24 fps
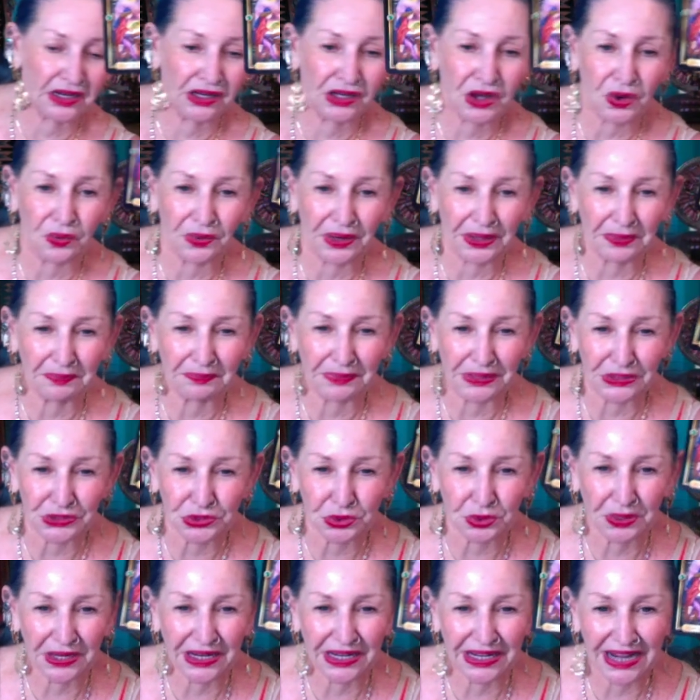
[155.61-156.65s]
going
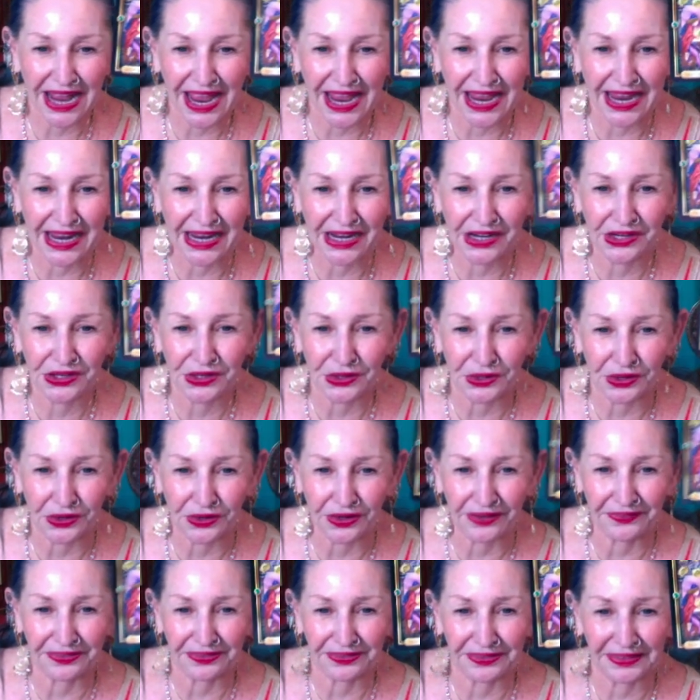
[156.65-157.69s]
between aid
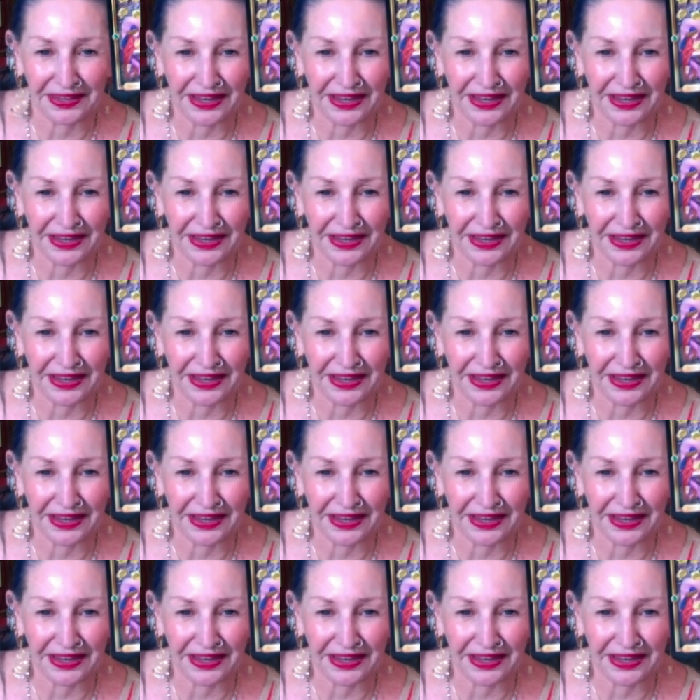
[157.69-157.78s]
or